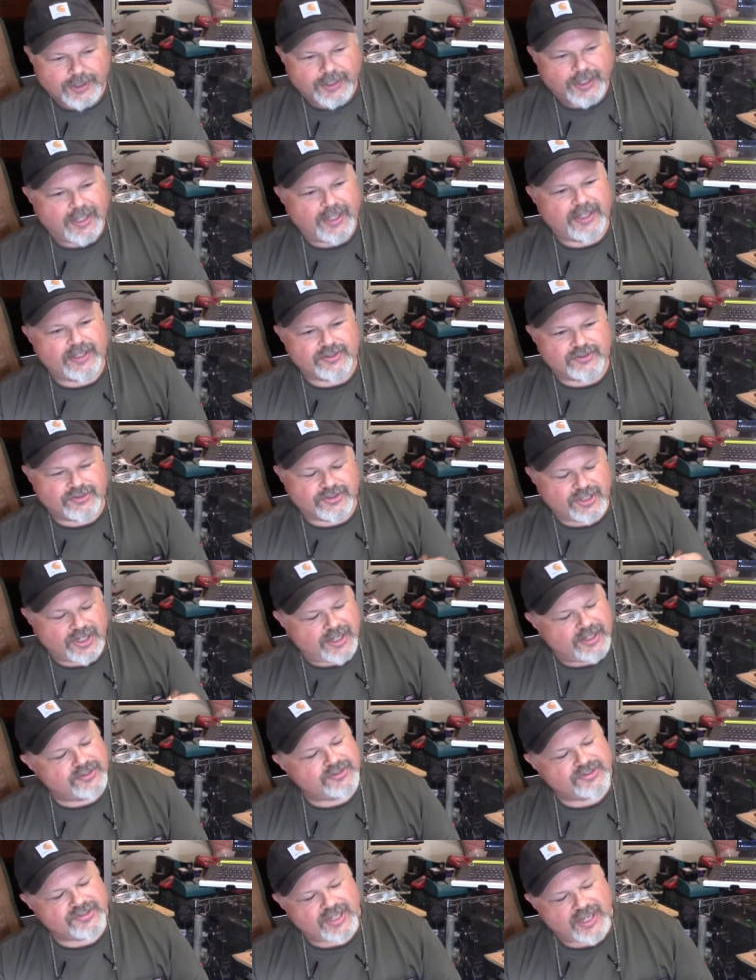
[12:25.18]
It
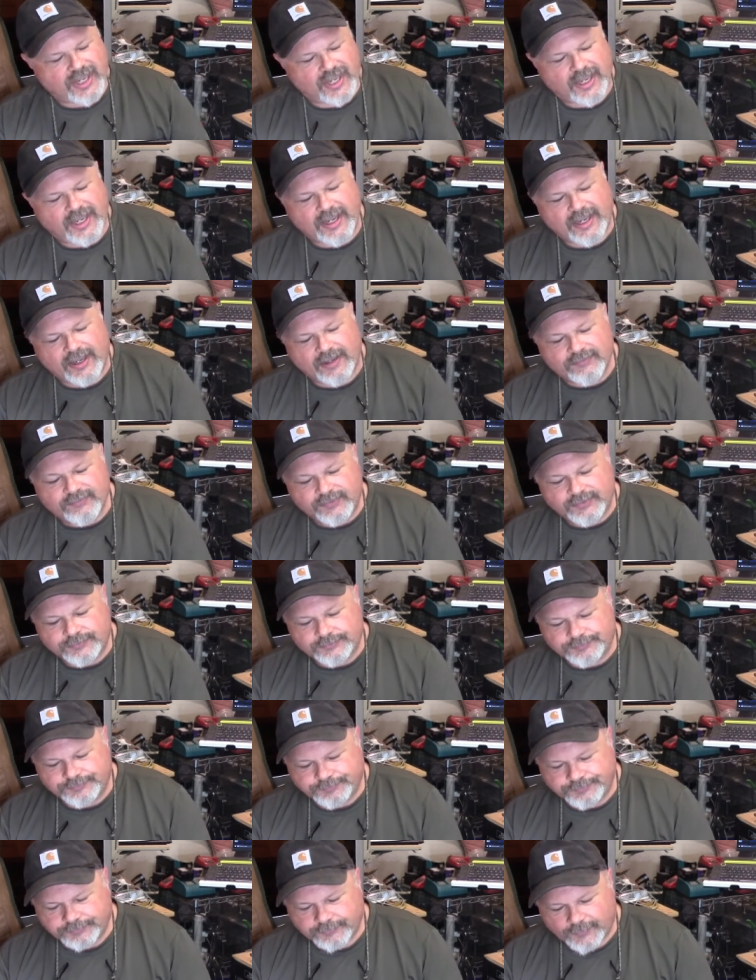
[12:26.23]
does have
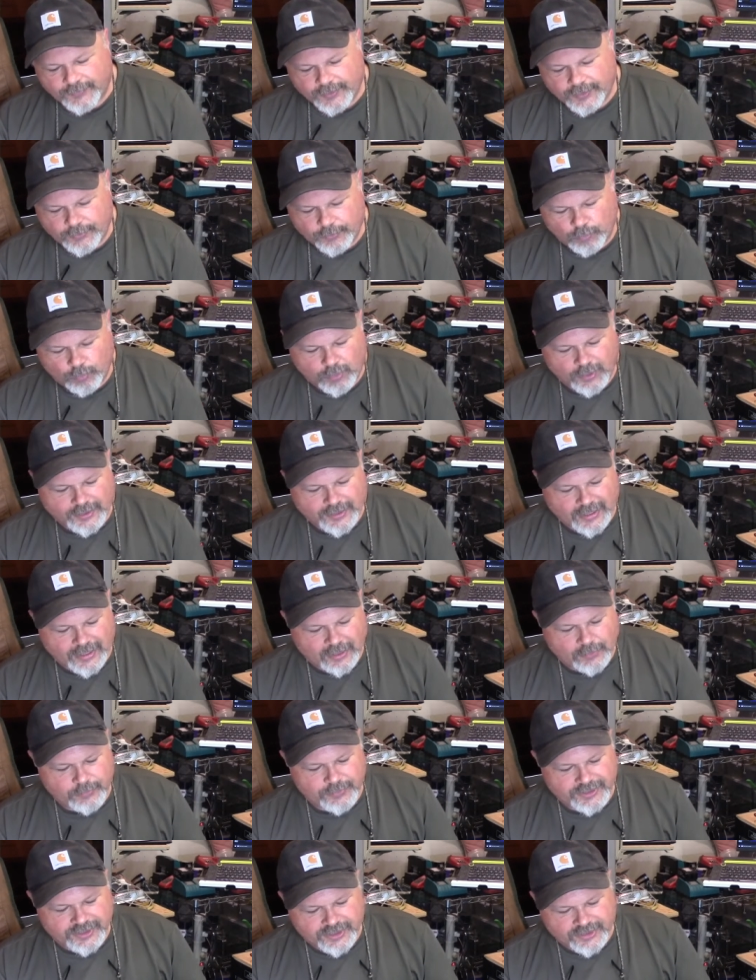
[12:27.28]
what I
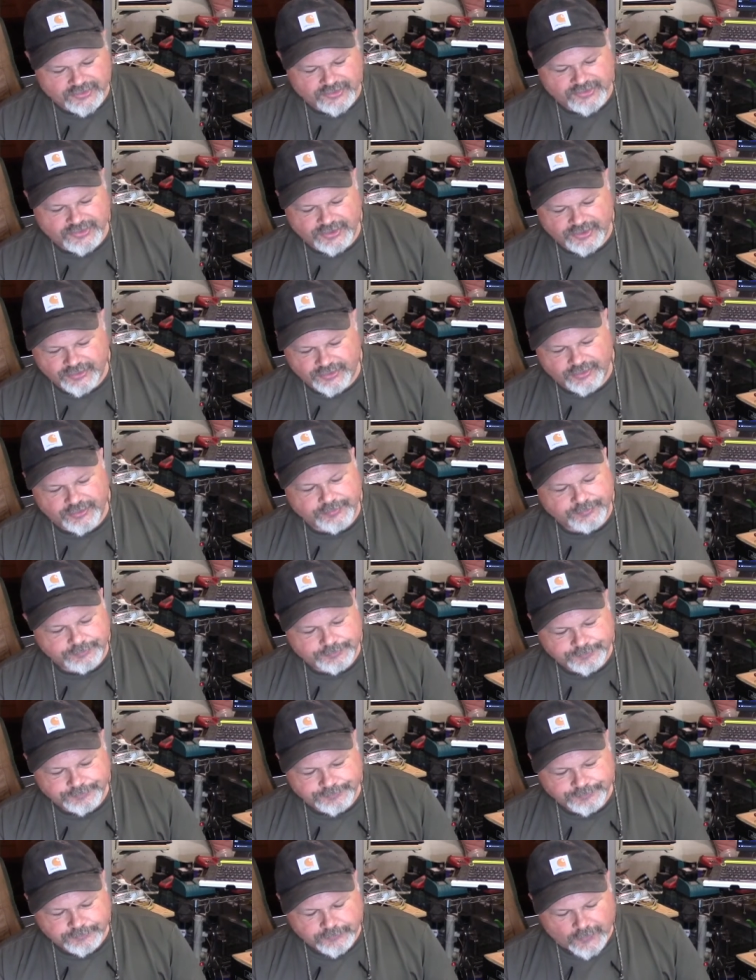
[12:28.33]
would consider,
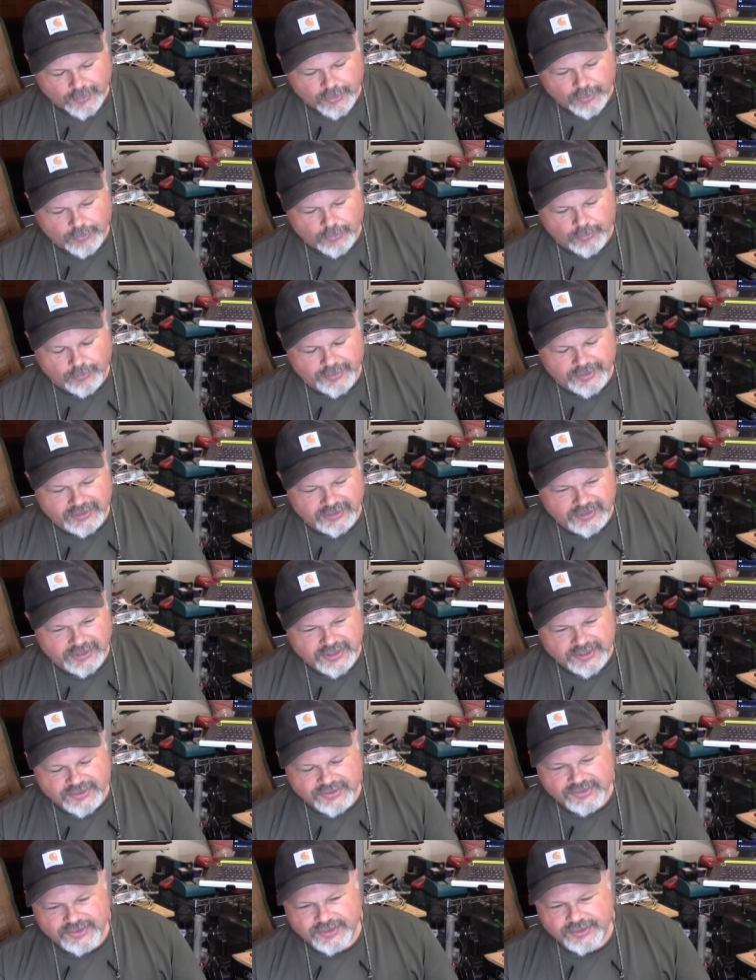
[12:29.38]
or at
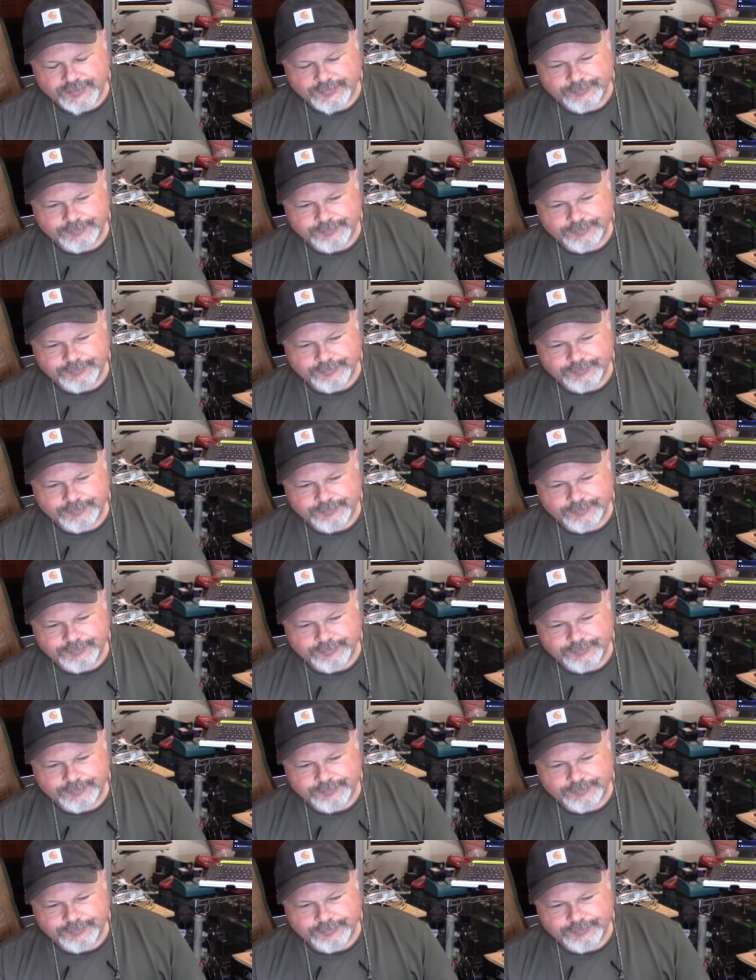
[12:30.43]
least